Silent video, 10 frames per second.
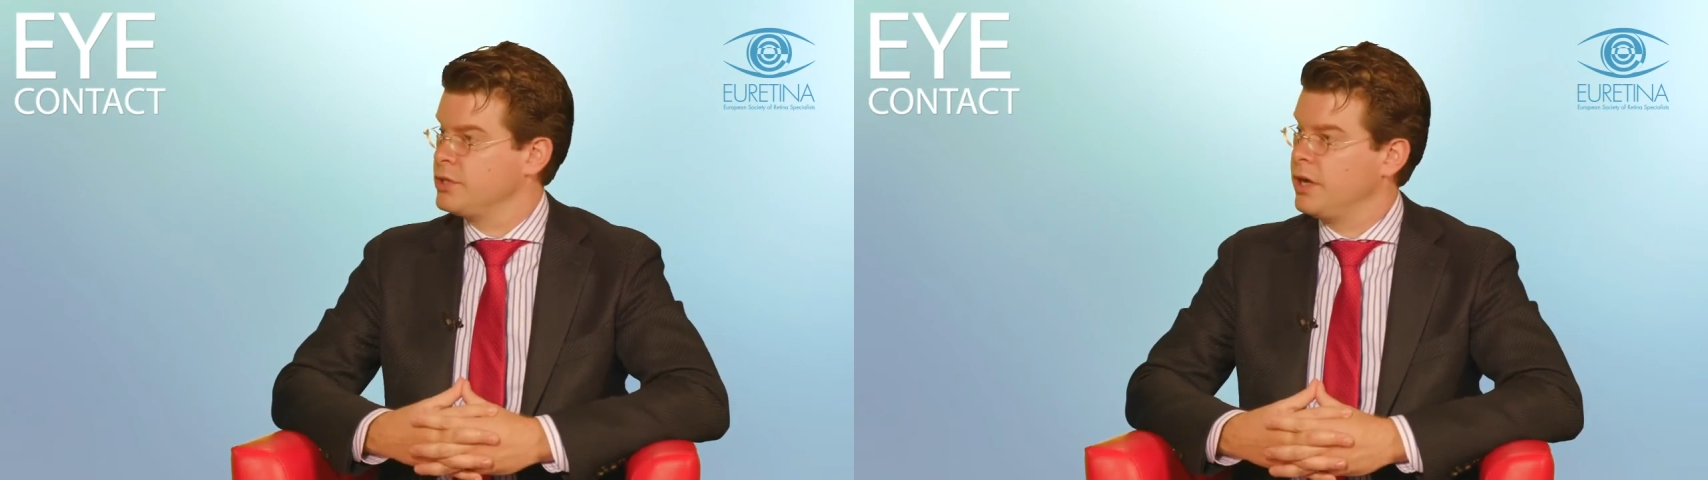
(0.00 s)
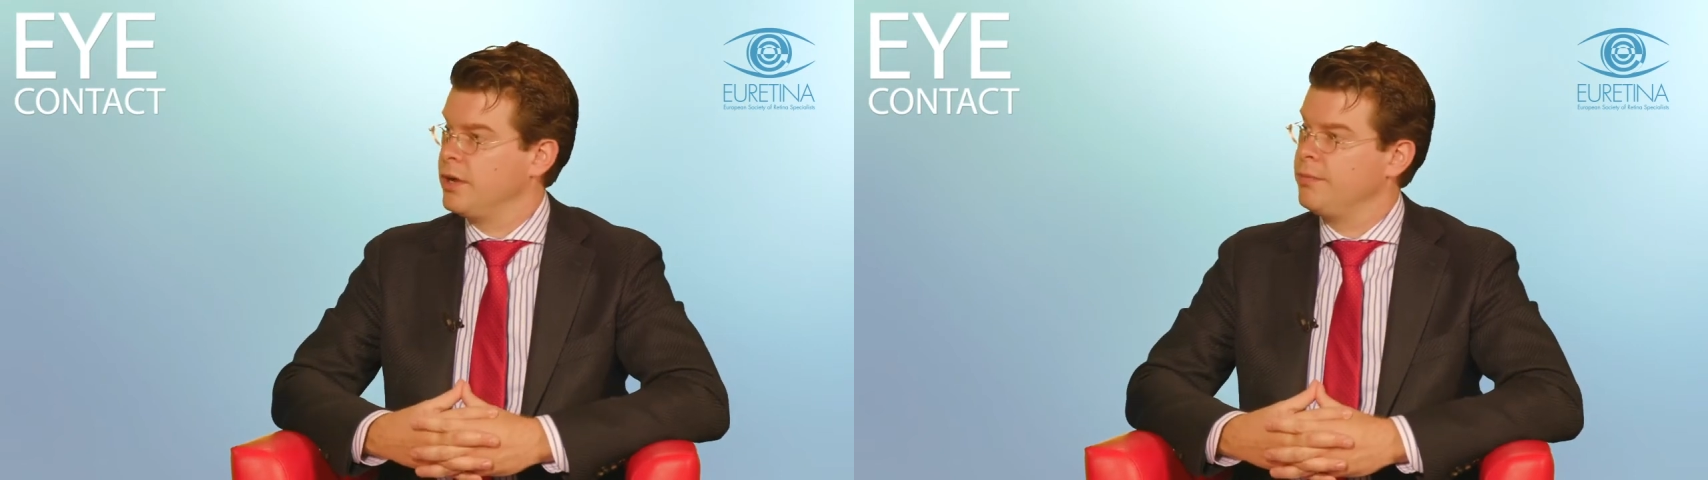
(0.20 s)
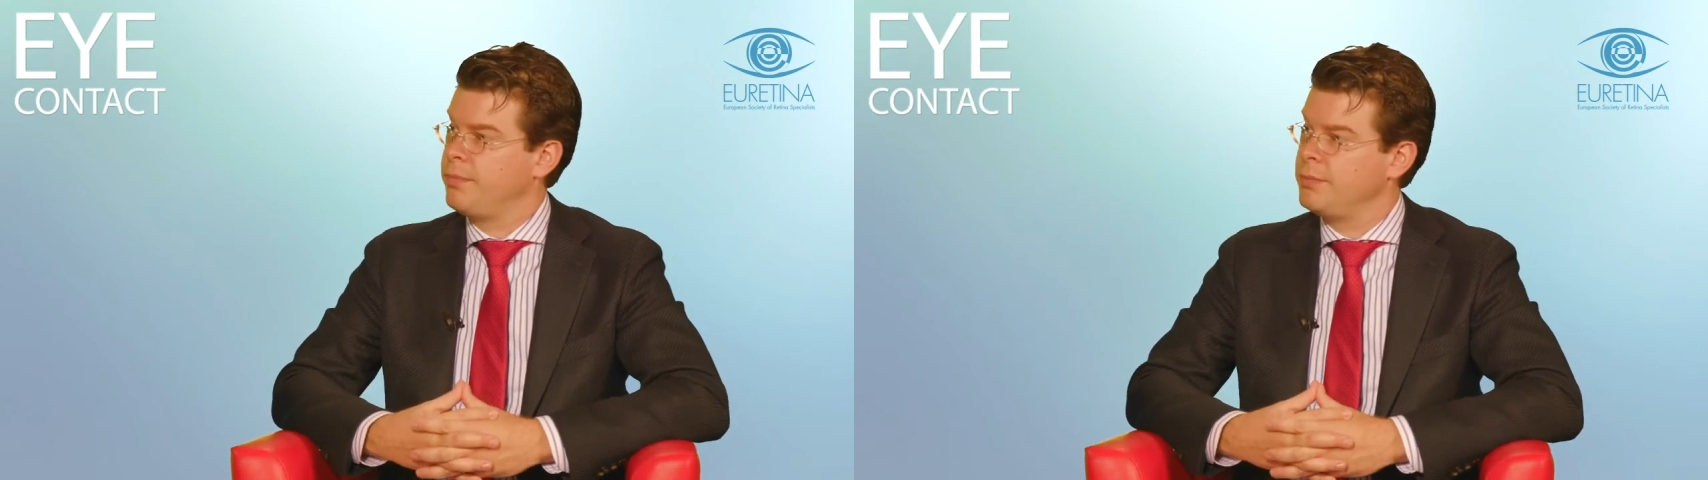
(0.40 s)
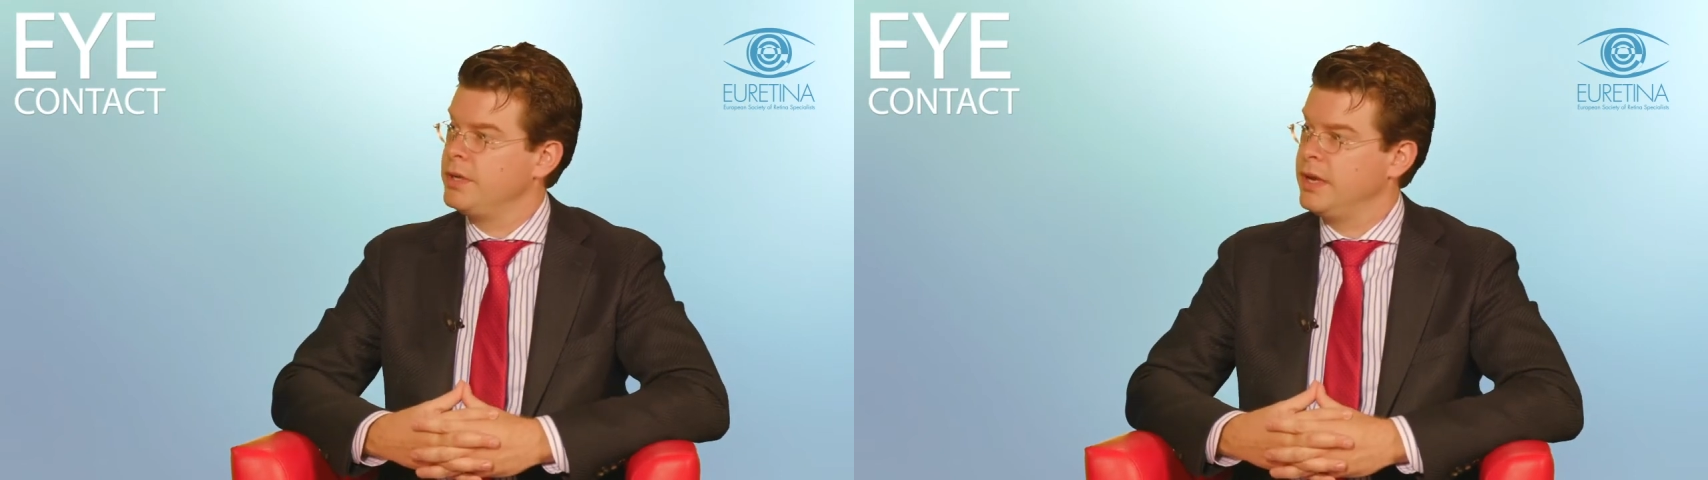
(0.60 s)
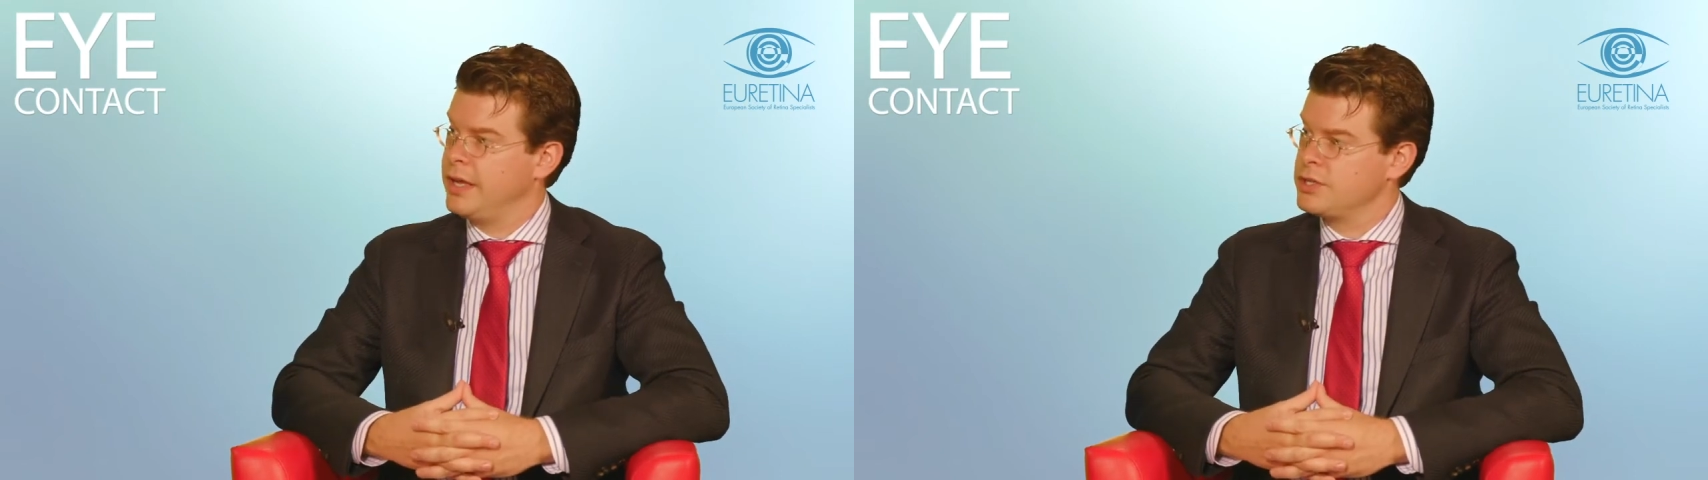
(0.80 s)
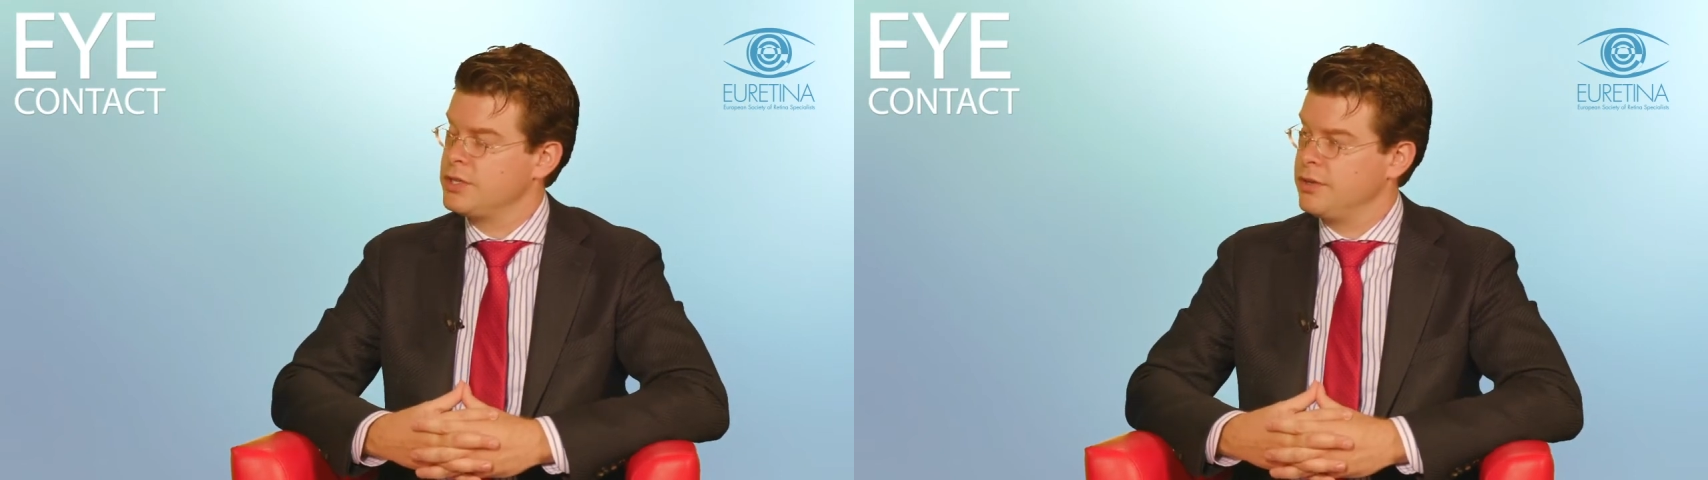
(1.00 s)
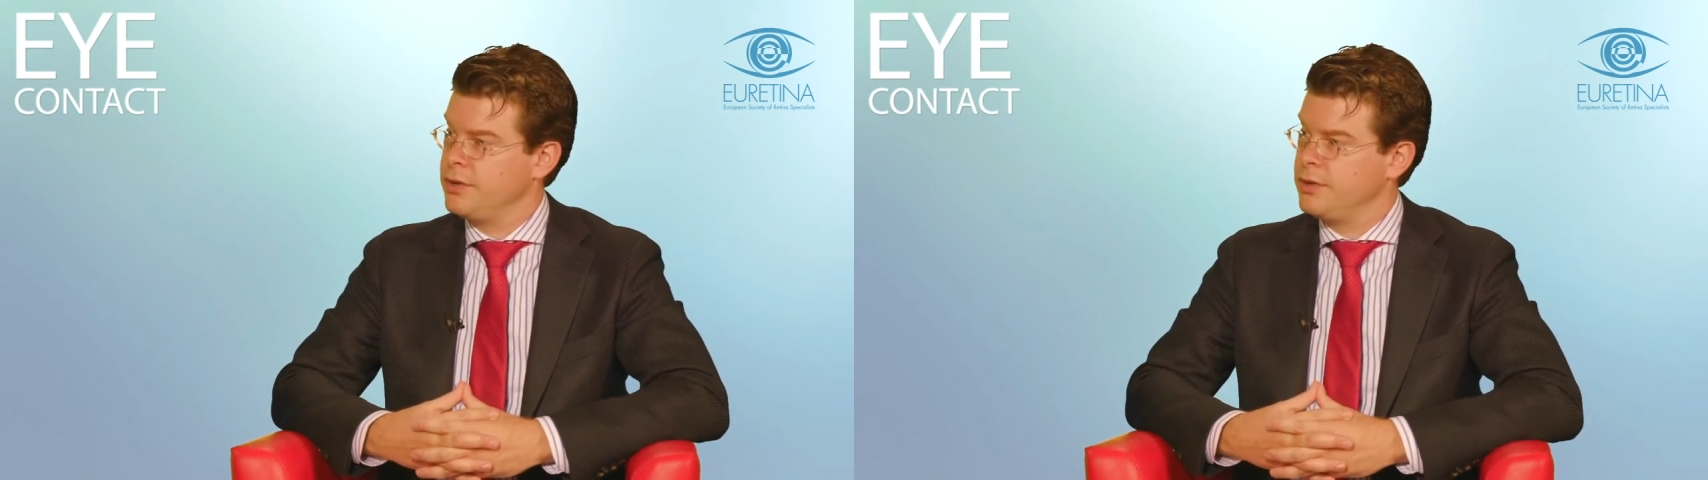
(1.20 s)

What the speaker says: there are probably less